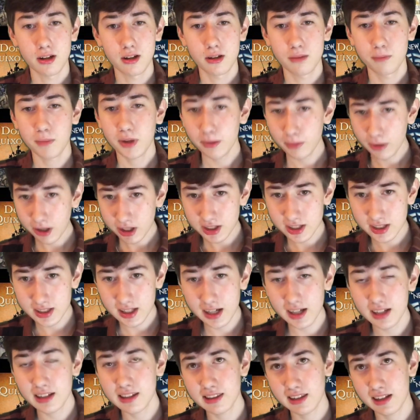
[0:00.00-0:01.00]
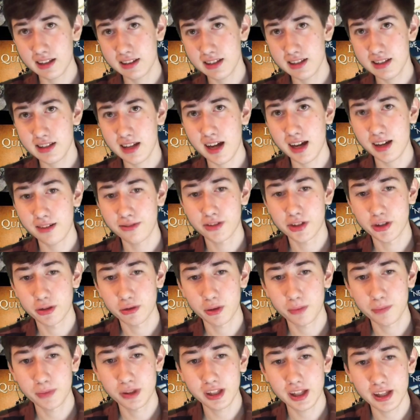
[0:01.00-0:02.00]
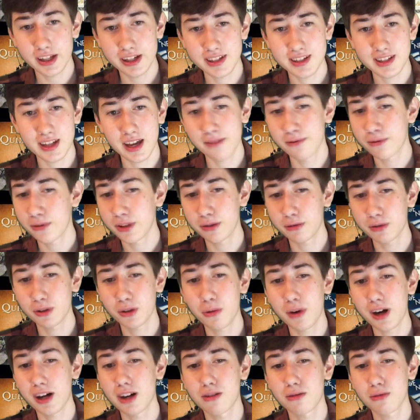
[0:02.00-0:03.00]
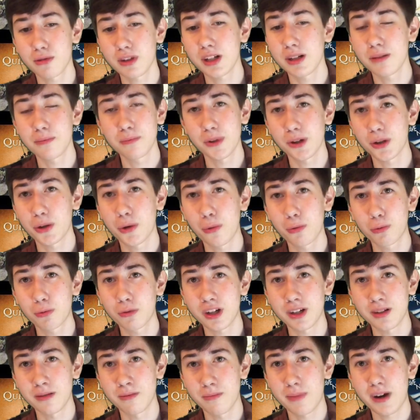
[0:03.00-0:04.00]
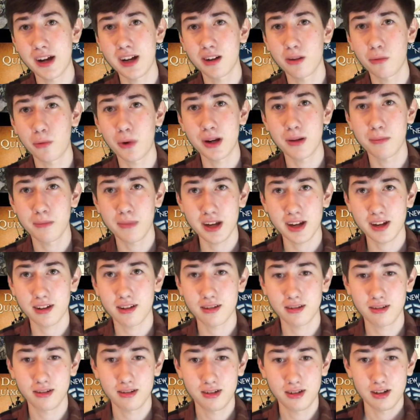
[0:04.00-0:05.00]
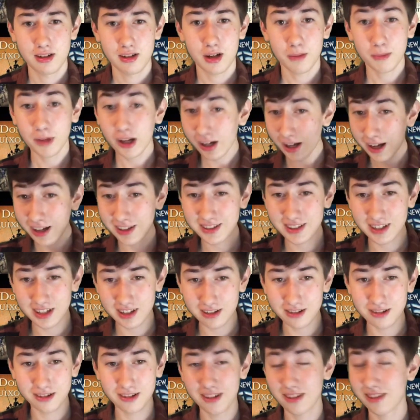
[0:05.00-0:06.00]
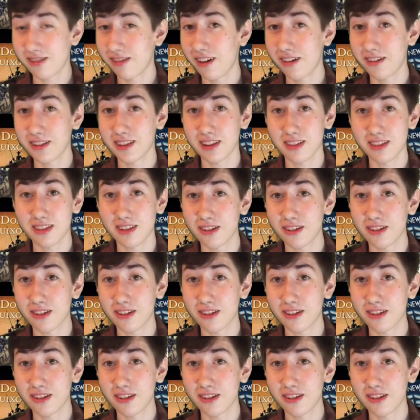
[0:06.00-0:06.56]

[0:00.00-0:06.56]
But I'm not saying that these have to replace every required reading book written by a white man. I'm not asking you to throw out the 30